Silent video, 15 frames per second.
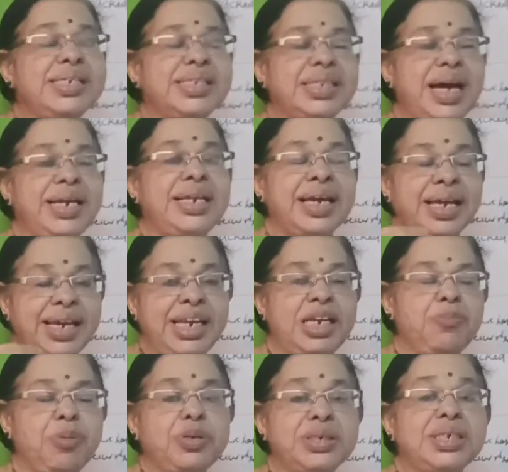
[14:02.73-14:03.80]
is that
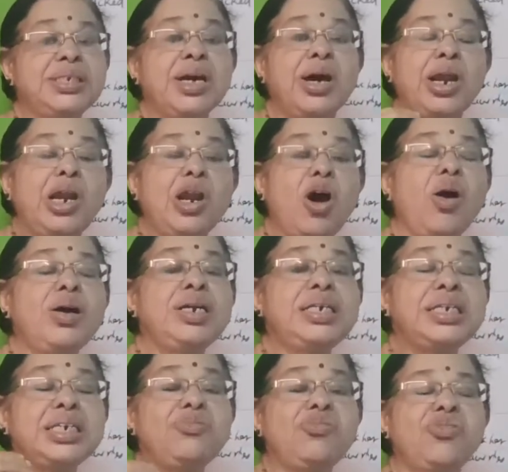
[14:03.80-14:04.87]
it possesses
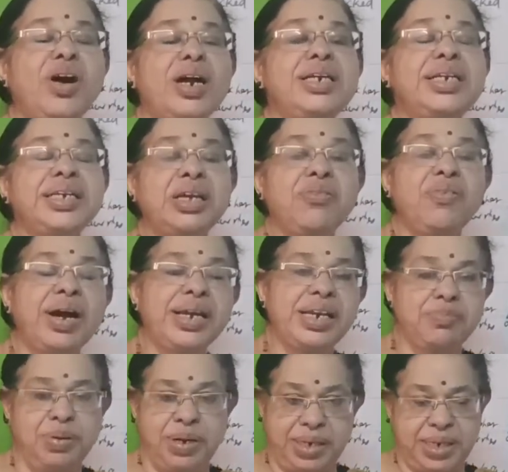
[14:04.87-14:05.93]
long-term fund
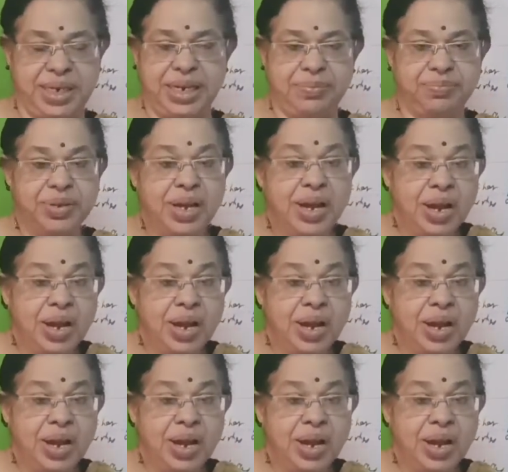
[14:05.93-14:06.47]
availability.